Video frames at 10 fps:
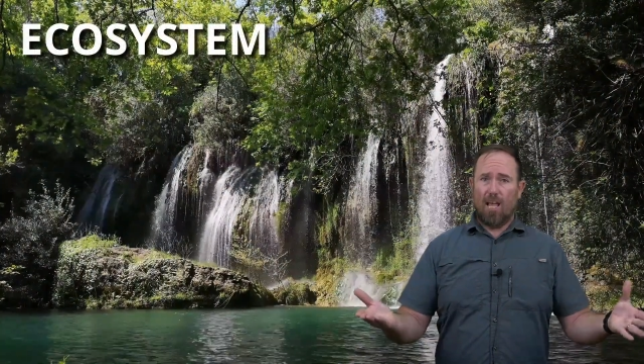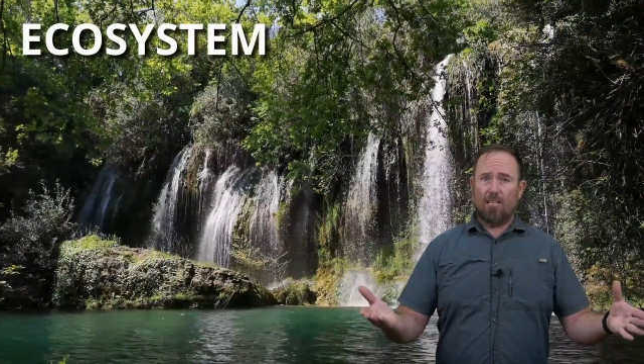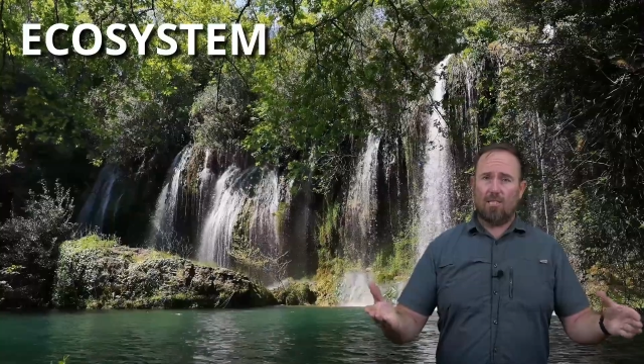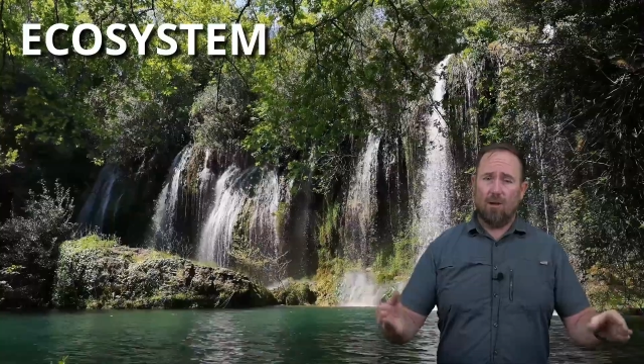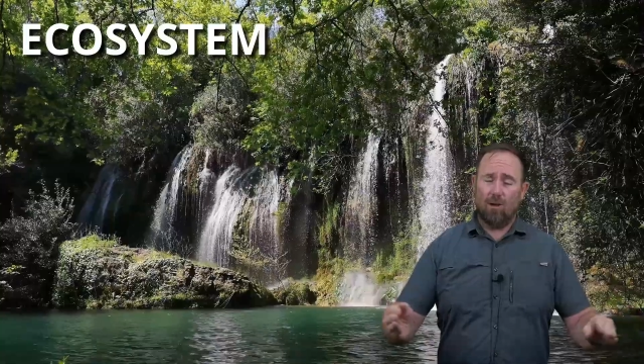
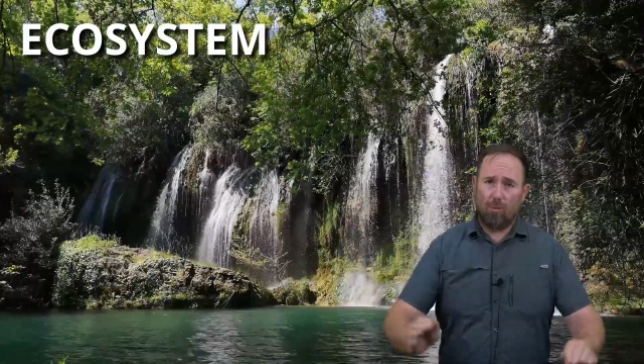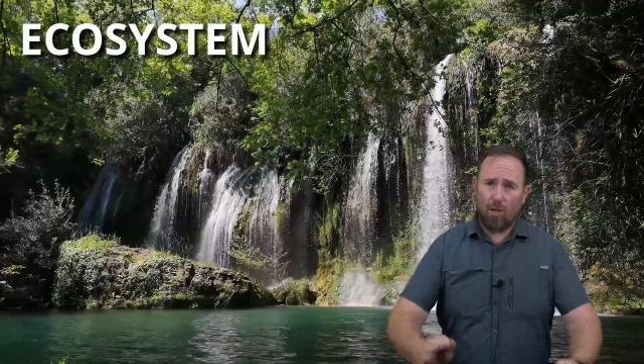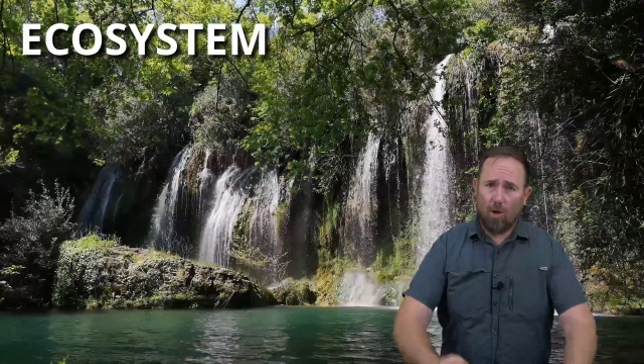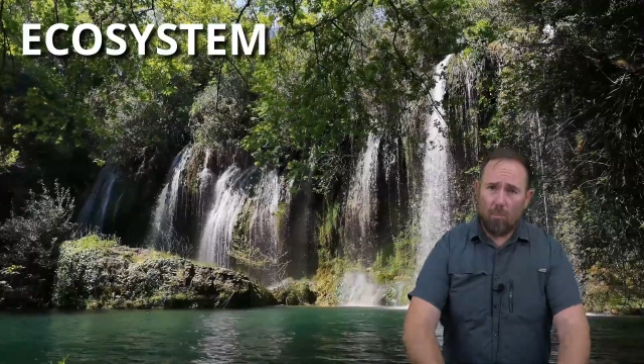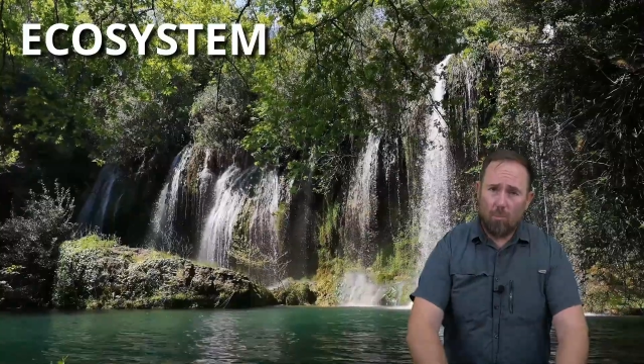So if we
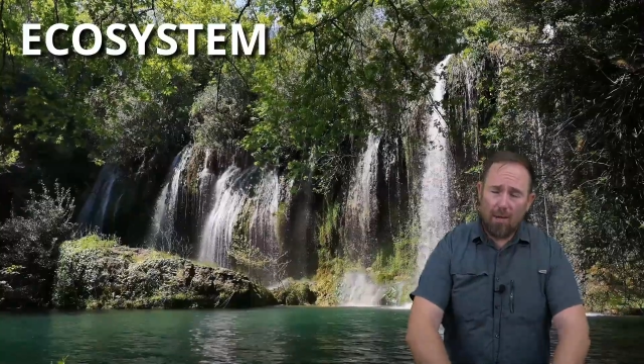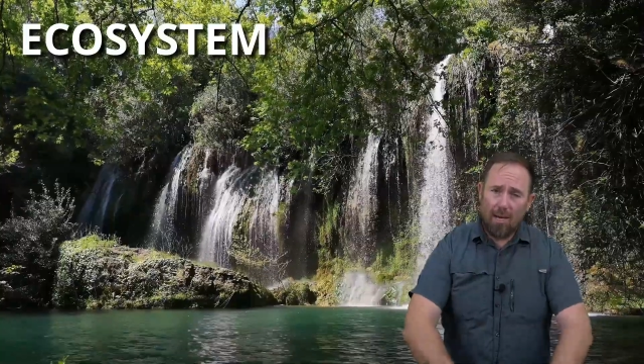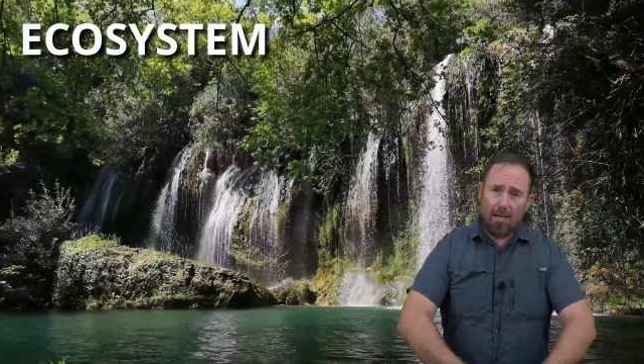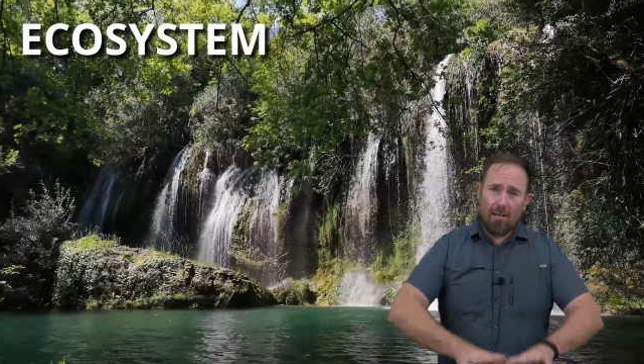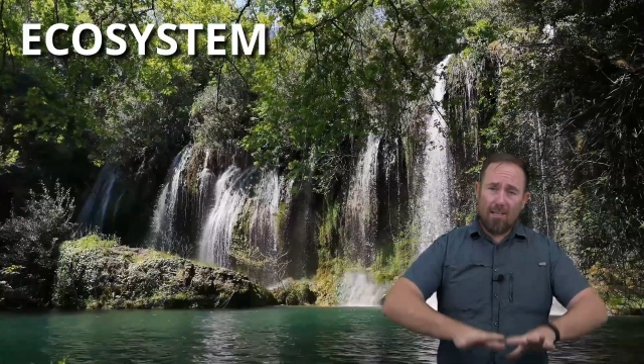
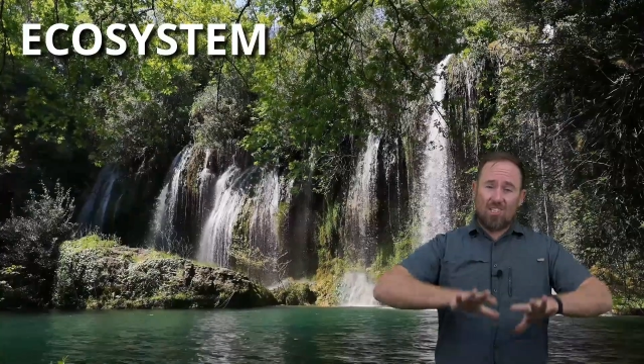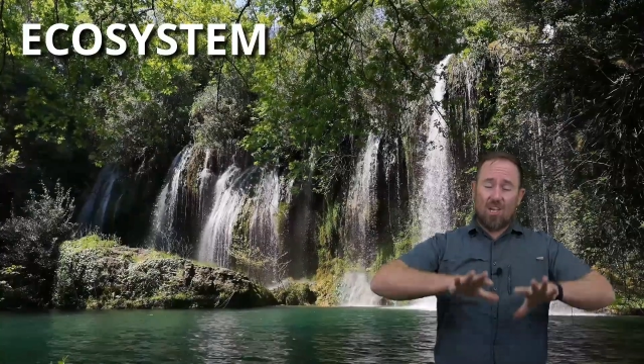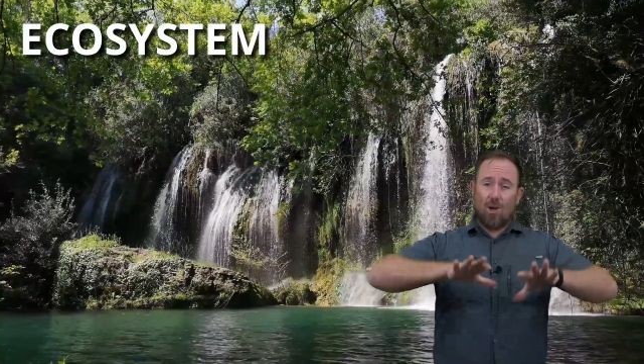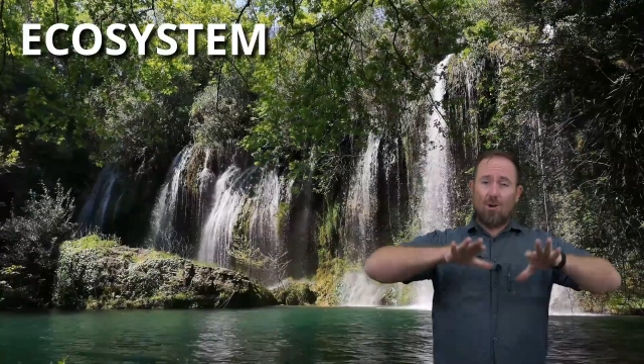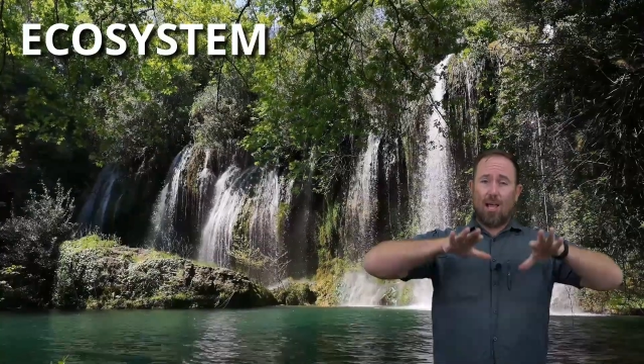completely
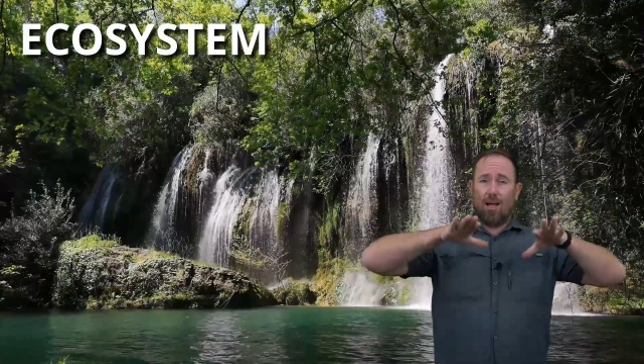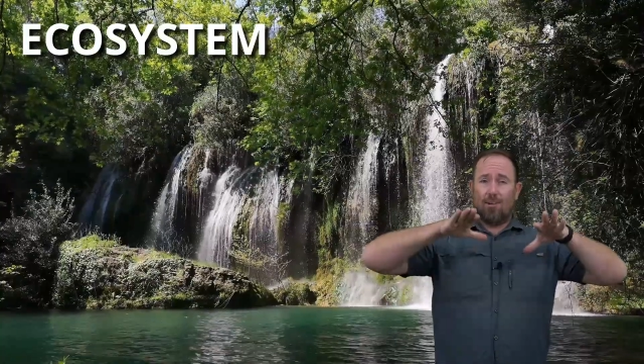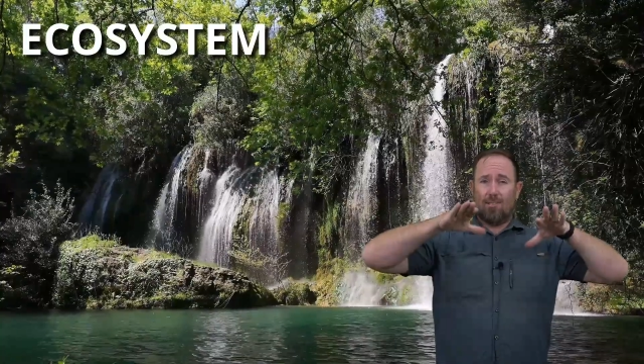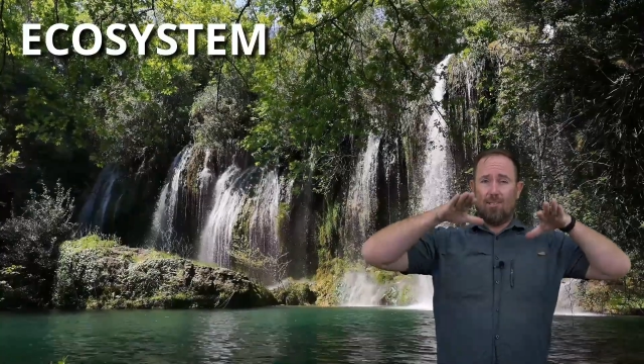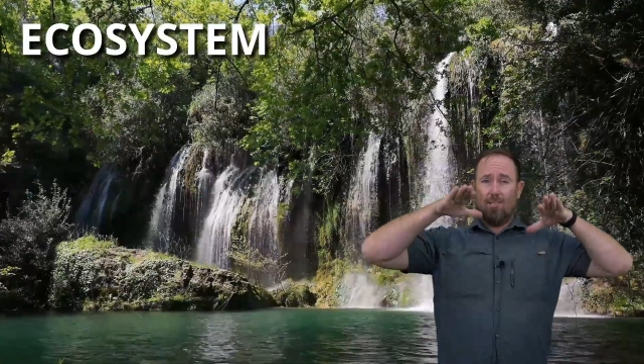zoom
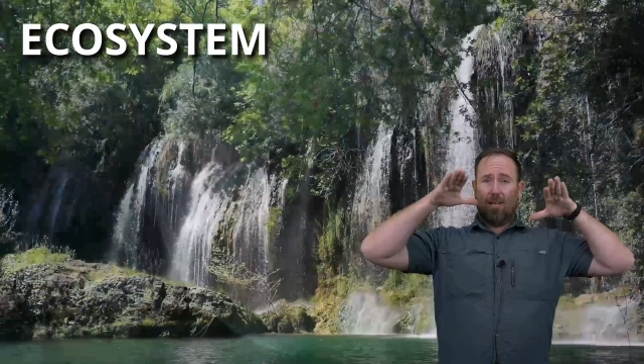out